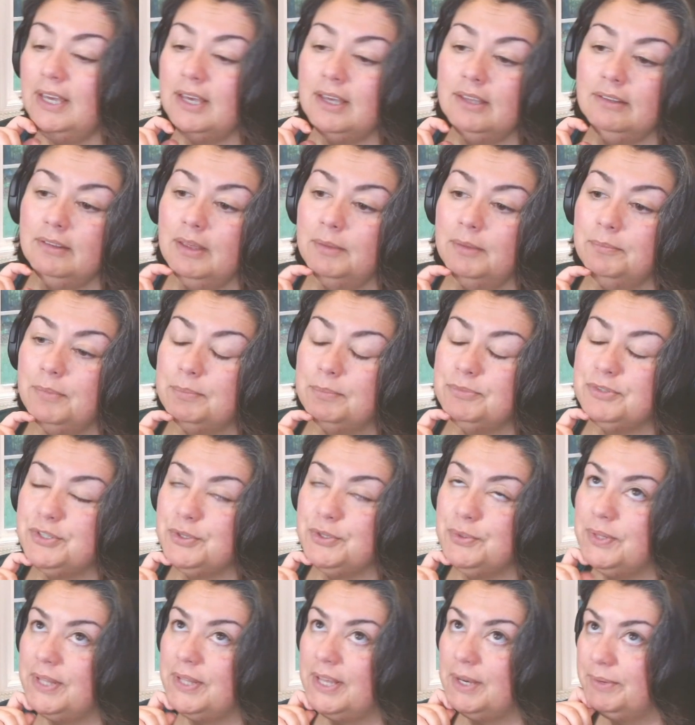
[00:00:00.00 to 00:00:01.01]
I'm so
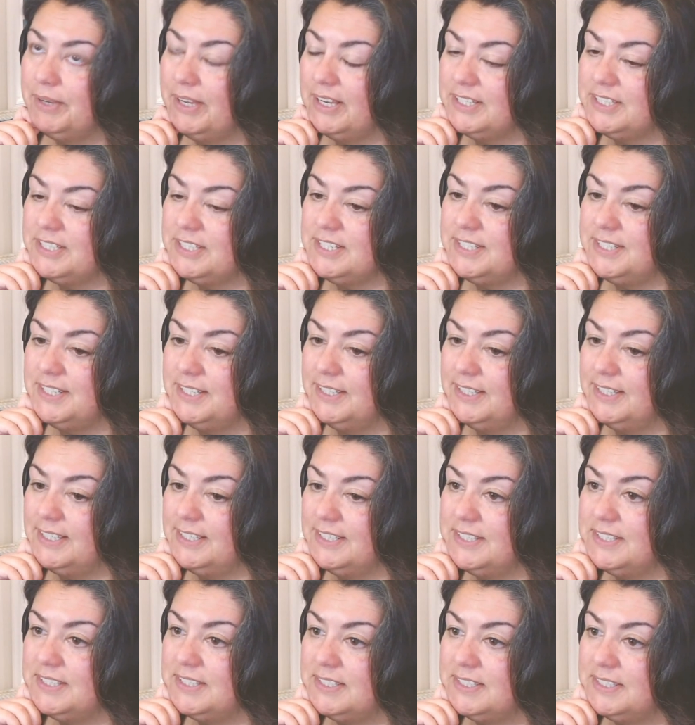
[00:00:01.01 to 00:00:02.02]
glad we got to see
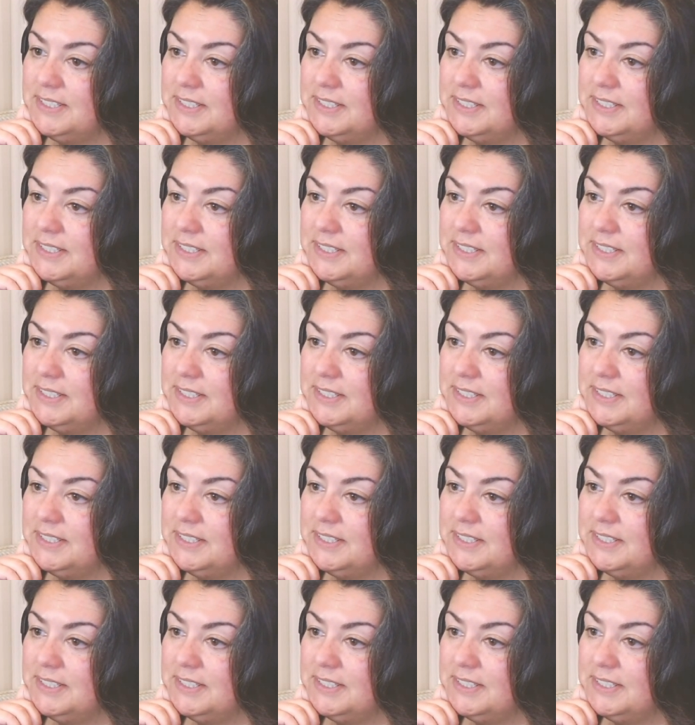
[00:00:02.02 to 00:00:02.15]
this.